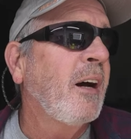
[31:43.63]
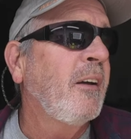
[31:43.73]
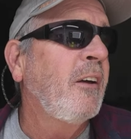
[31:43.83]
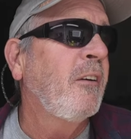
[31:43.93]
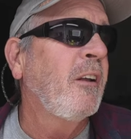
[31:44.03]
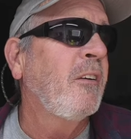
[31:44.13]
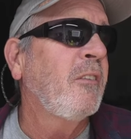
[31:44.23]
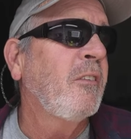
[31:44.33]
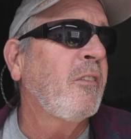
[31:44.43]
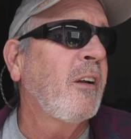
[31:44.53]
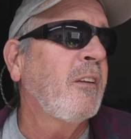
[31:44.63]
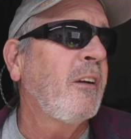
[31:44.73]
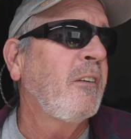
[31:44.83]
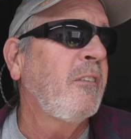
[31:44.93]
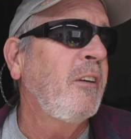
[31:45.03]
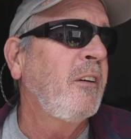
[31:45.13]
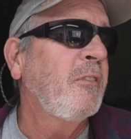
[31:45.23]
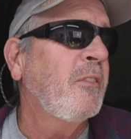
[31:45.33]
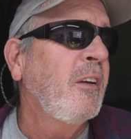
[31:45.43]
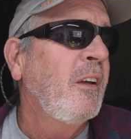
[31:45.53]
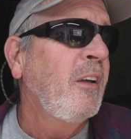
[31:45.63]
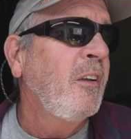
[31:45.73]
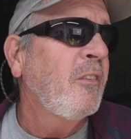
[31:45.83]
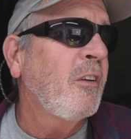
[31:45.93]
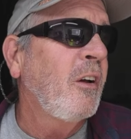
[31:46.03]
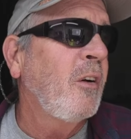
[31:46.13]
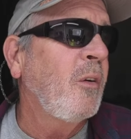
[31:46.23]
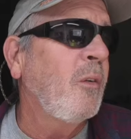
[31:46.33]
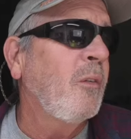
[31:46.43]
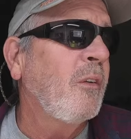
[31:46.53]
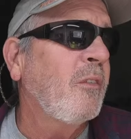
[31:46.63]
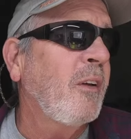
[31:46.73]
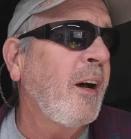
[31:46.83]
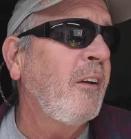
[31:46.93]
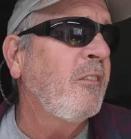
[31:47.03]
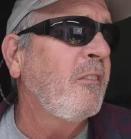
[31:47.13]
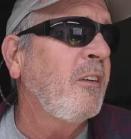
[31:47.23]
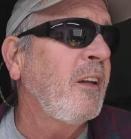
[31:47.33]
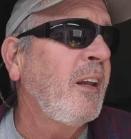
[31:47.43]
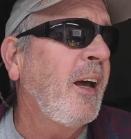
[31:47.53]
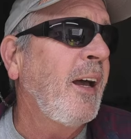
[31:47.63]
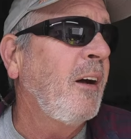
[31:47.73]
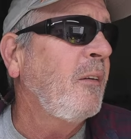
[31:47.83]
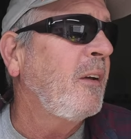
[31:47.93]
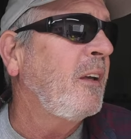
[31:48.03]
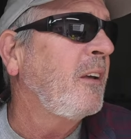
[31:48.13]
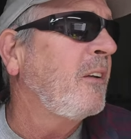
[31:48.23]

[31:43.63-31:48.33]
Yeah, here it is. It's right there. TIFF. So the size of it now